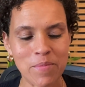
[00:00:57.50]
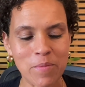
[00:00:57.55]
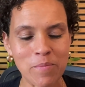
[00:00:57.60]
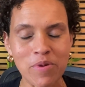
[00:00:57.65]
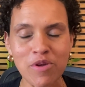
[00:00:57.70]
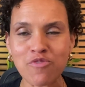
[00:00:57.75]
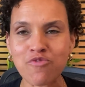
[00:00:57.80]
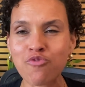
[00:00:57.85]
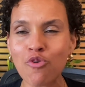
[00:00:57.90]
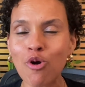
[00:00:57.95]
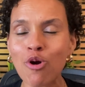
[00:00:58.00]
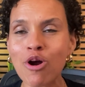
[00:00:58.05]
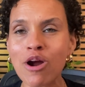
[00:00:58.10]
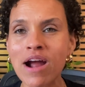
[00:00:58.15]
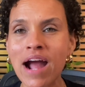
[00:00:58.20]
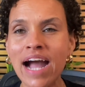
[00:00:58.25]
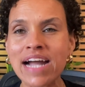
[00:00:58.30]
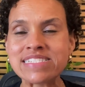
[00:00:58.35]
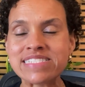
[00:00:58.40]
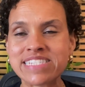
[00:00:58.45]
Before
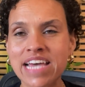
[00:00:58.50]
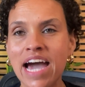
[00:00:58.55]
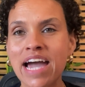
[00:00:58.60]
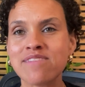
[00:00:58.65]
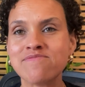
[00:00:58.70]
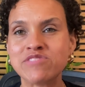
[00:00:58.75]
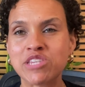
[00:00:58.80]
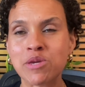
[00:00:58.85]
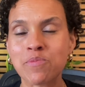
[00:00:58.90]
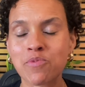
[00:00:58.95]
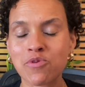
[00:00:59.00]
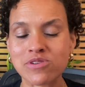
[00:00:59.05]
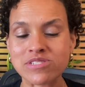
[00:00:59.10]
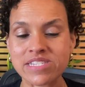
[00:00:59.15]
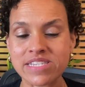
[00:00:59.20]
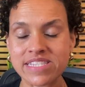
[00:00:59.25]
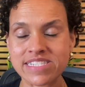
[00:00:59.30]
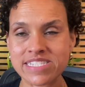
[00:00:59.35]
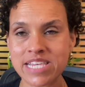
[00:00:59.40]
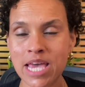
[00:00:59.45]
I dive deeper into this